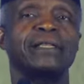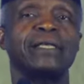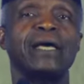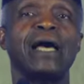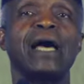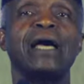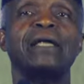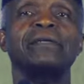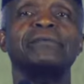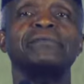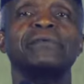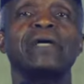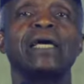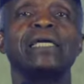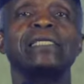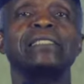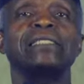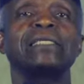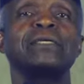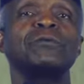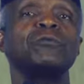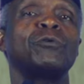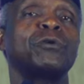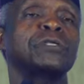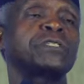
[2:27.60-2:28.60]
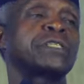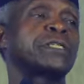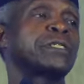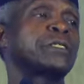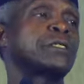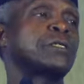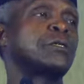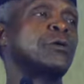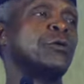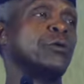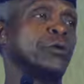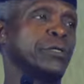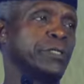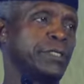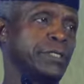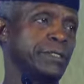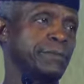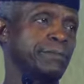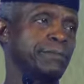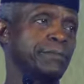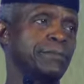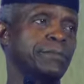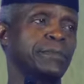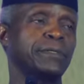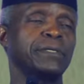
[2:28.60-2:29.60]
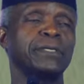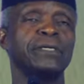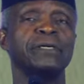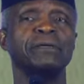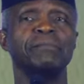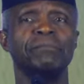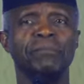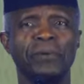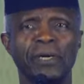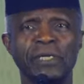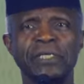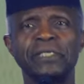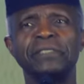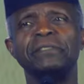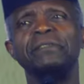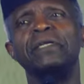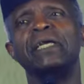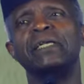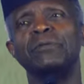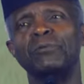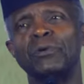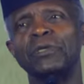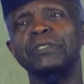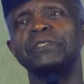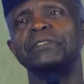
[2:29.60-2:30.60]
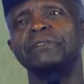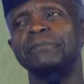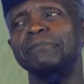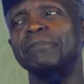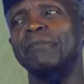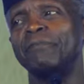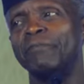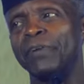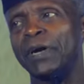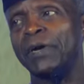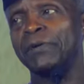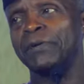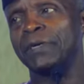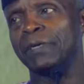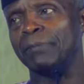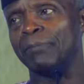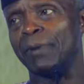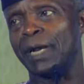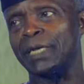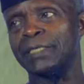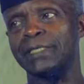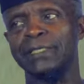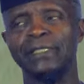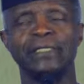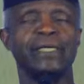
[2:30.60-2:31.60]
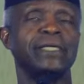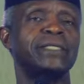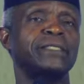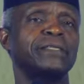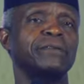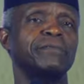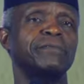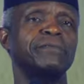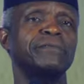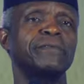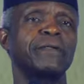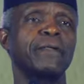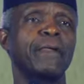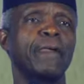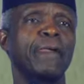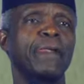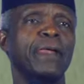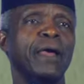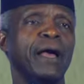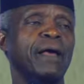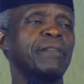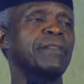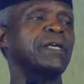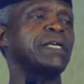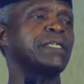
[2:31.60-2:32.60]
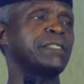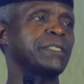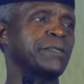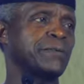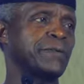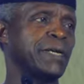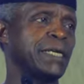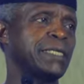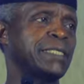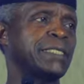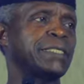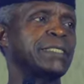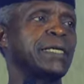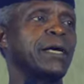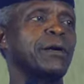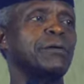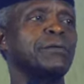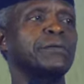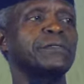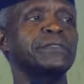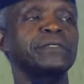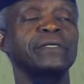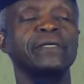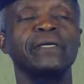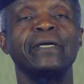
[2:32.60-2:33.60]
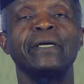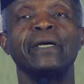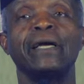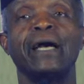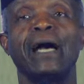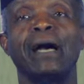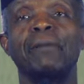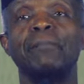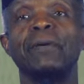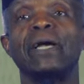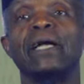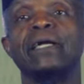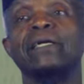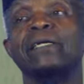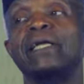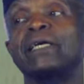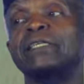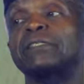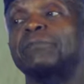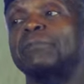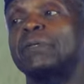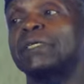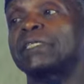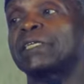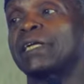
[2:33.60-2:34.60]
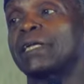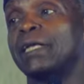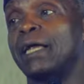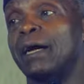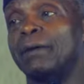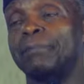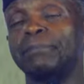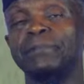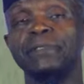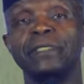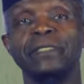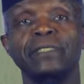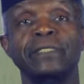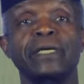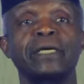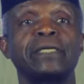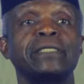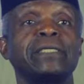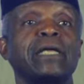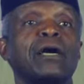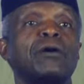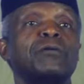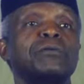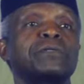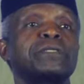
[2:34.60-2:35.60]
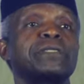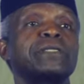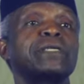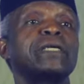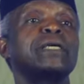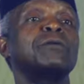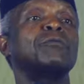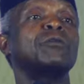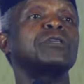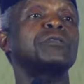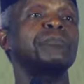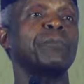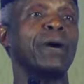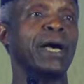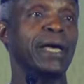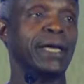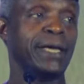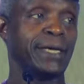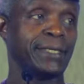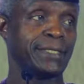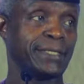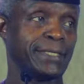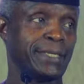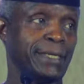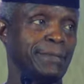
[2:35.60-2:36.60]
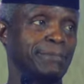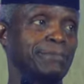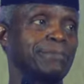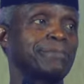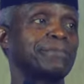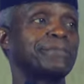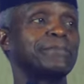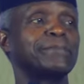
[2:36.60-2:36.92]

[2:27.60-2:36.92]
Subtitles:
The handwriting wasn't good, but it was very imaginative." And then she read it out. And my classmates clapped. It turned out it was my essay.